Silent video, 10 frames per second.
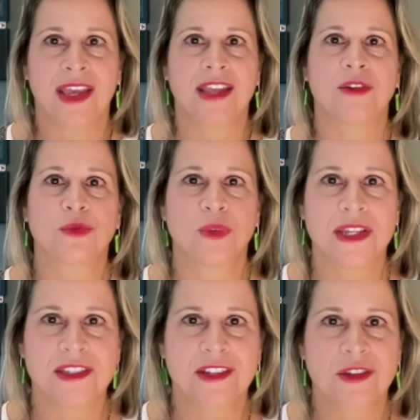And a
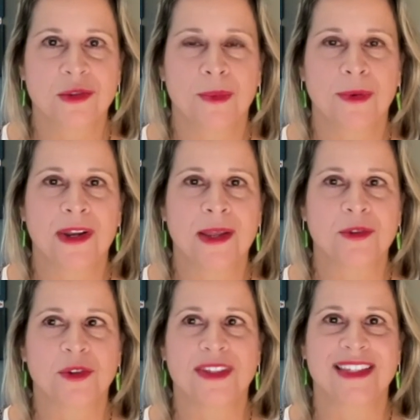rescue swimmer
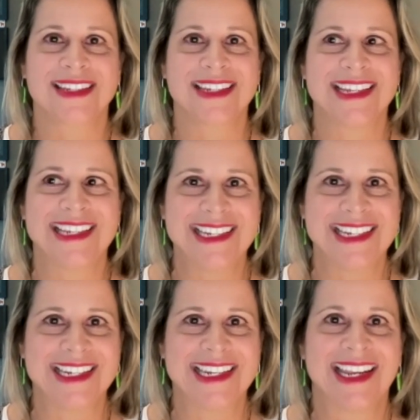named Tristan
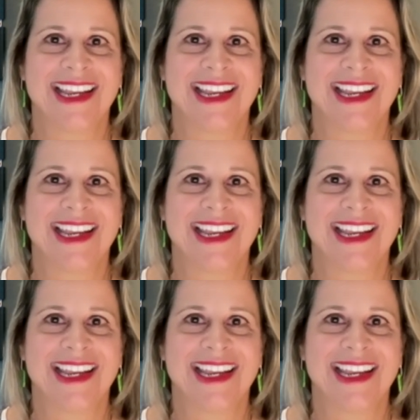Heaton